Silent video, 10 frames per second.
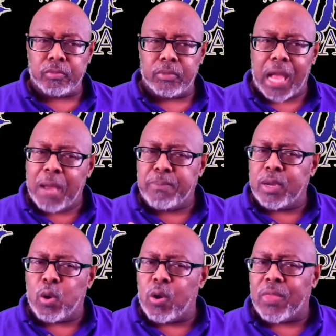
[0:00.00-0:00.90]
I've been
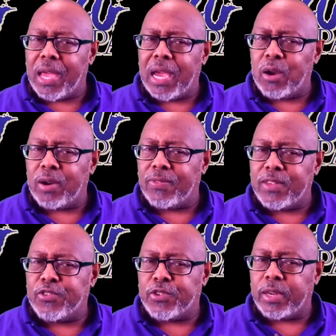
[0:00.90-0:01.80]
on the air in
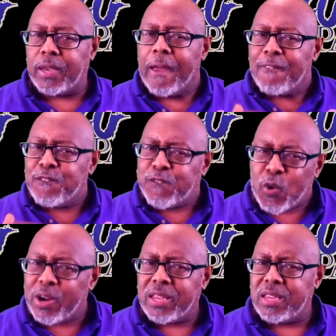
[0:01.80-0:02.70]
this city
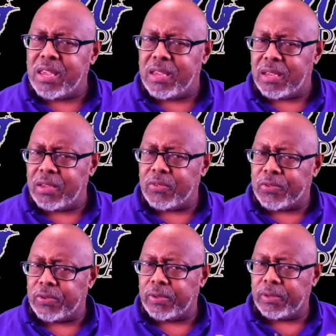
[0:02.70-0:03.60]
40 years.